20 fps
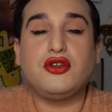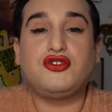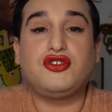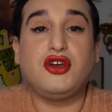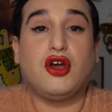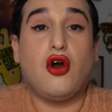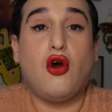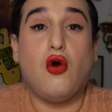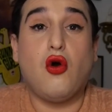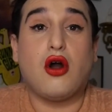to
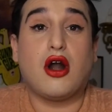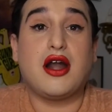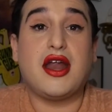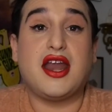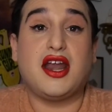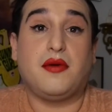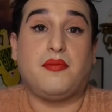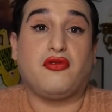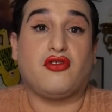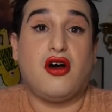court
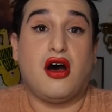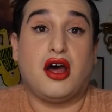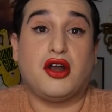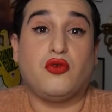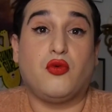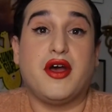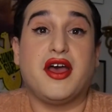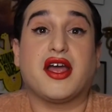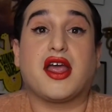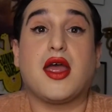in a
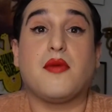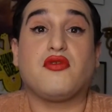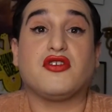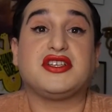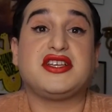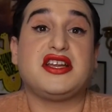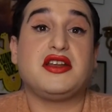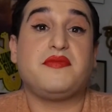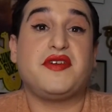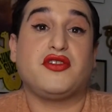blonde wig and
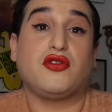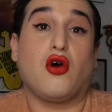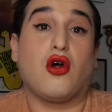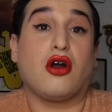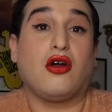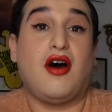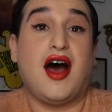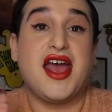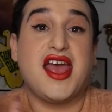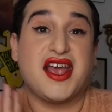pretend to be
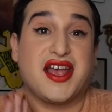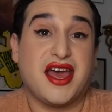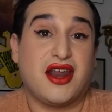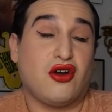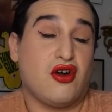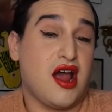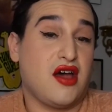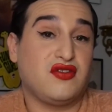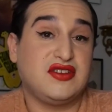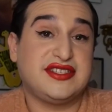Lorelai and get
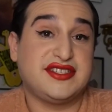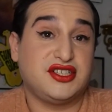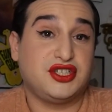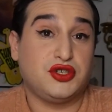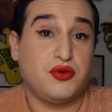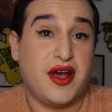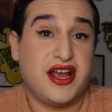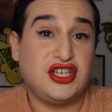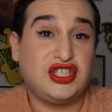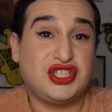her out of the
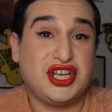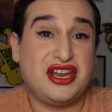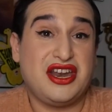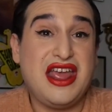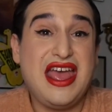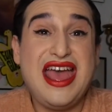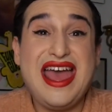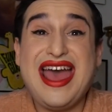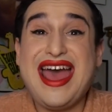situation.